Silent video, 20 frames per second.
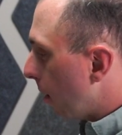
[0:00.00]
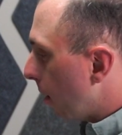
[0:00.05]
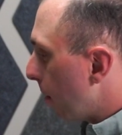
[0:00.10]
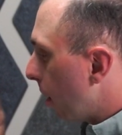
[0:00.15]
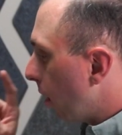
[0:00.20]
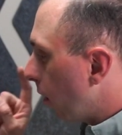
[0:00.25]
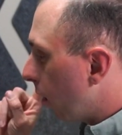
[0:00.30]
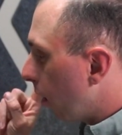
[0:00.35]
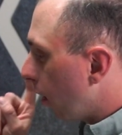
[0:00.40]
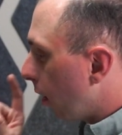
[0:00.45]
you
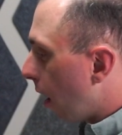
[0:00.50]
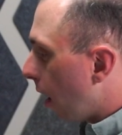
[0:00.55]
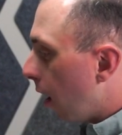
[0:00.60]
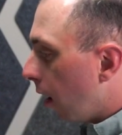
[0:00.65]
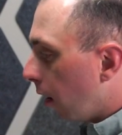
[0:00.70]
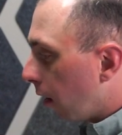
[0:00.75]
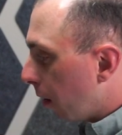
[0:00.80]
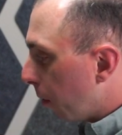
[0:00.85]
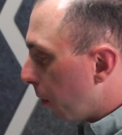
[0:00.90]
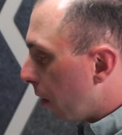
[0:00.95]
mentioned the
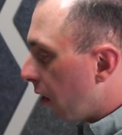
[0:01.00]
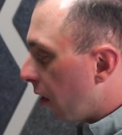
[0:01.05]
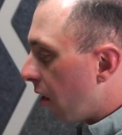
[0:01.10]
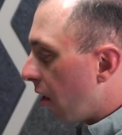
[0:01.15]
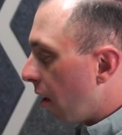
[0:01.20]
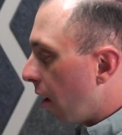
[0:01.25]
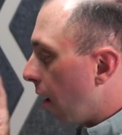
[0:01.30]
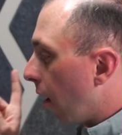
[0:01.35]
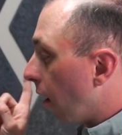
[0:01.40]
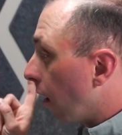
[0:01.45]
Hollywood
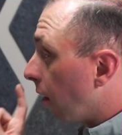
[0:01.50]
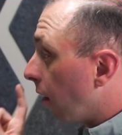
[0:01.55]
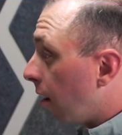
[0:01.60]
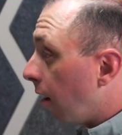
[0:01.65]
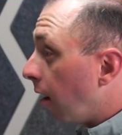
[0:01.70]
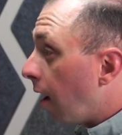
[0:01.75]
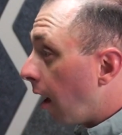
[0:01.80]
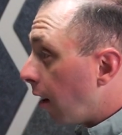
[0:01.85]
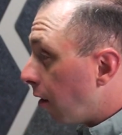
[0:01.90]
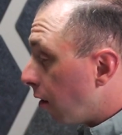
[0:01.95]
thing,
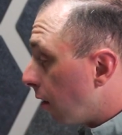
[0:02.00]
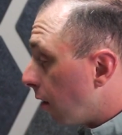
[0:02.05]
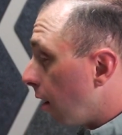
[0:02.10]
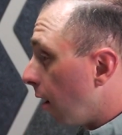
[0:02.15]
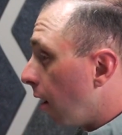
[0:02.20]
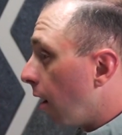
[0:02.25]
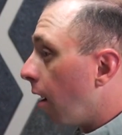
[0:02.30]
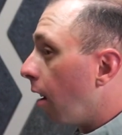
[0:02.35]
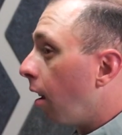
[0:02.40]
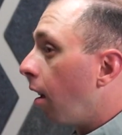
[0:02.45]

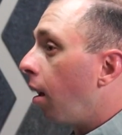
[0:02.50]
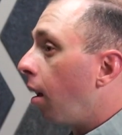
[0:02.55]
THC.